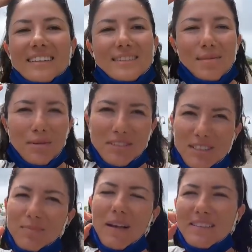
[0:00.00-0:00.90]
think it's the
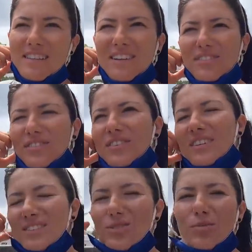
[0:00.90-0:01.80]
most expensive
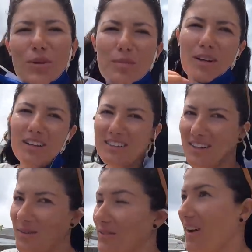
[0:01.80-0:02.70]

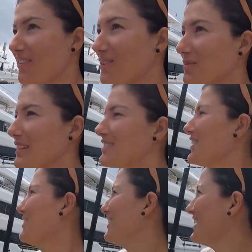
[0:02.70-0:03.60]
supermarket that we've ever been
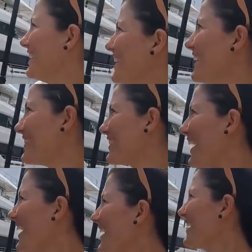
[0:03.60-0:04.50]
to,
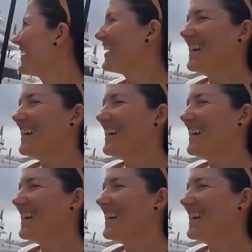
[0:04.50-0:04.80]
right?